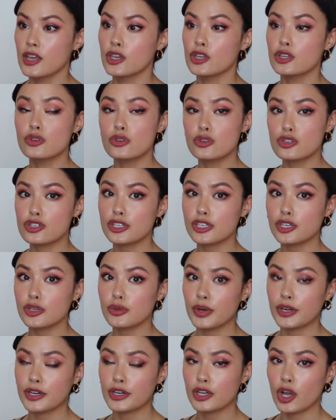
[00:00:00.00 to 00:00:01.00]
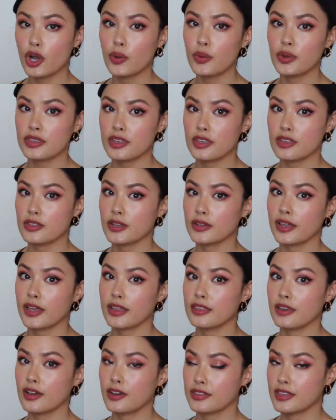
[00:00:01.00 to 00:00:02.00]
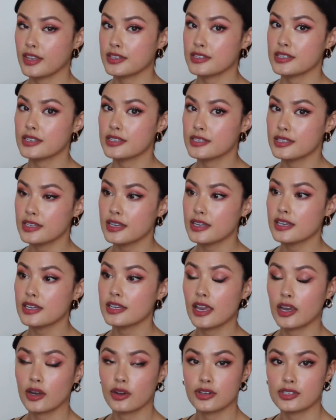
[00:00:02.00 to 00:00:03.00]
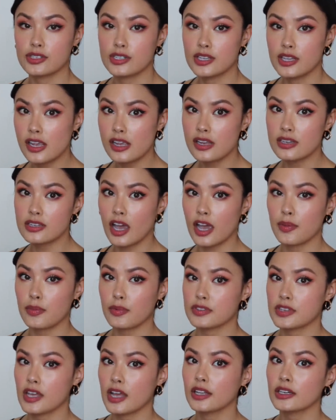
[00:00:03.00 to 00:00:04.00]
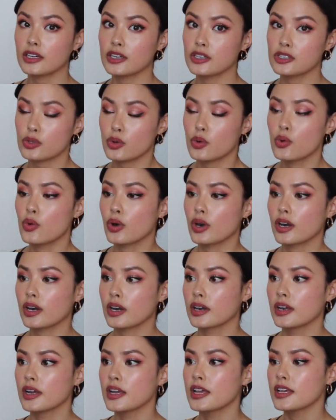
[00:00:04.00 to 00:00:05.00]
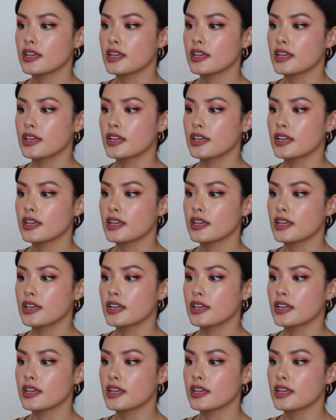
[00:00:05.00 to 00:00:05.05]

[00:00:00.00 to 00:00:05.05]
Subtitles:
usually you'll wanna go with either like the authenticity guarantee type of sellers or